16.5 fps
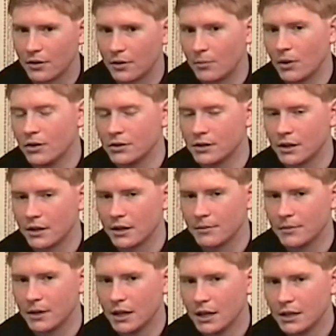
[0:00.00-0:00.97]
or most of
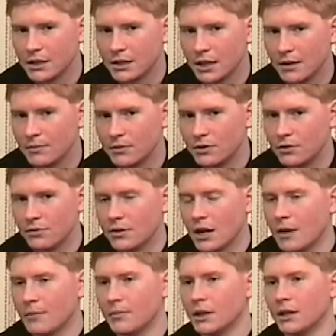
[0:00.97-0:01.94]
them, seemed to
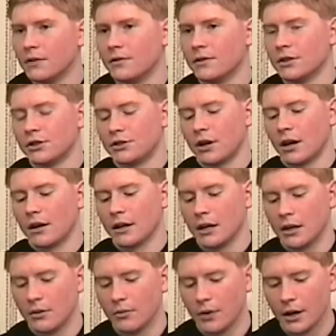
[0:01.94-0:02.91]
not believe in the shroud
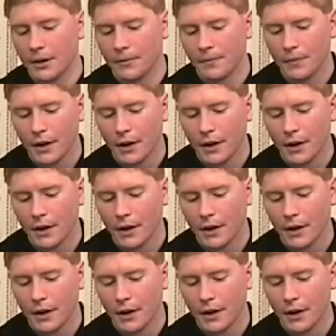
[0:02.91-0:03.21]
anyway.